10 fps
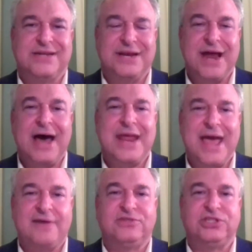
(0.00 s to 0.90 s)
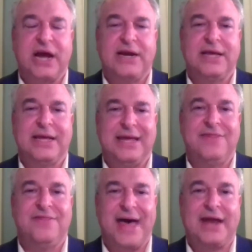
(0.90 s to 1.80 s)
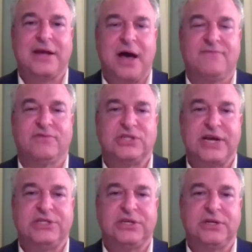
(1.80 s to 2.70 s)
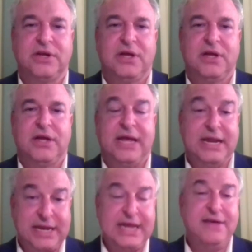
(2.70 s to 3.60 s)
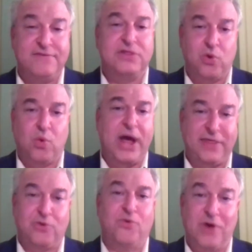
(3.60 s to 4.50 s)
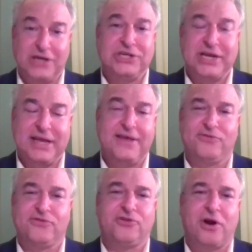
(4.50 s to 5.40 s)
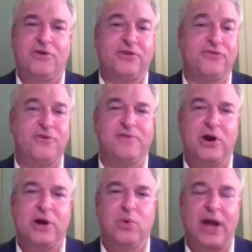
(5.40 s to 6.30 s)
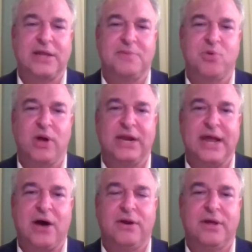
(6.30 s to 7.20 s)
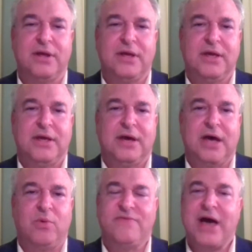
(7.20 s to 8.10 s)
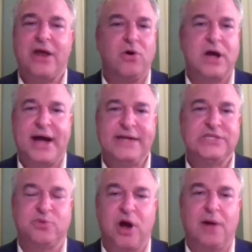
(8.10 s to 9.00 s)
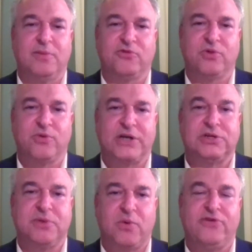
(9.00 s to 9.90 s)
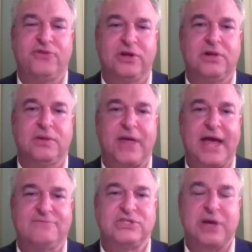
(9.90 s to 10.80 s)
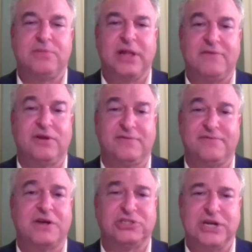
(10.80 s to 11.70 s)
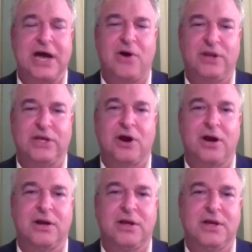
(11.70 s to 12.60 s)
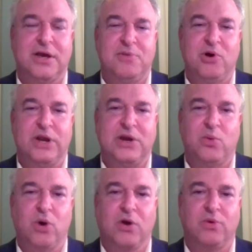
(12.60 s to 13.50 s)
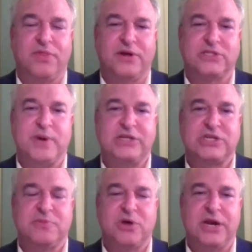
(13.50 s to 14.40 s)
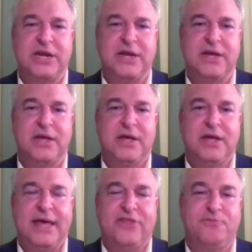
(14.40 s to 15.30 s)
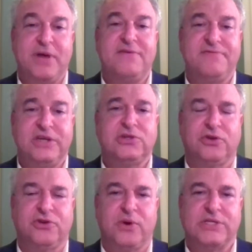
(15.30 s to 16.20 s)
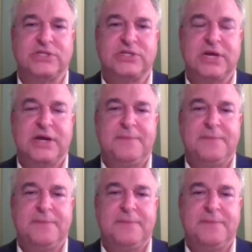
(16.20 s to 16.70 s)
To not have China in that conversation, in even the way that Russia is, Charles, as you very rightly pointed out, we've got all kinds of problems with Russia, but we still have some level of functionality in our ability to work with their space community, and it's beneficial to us.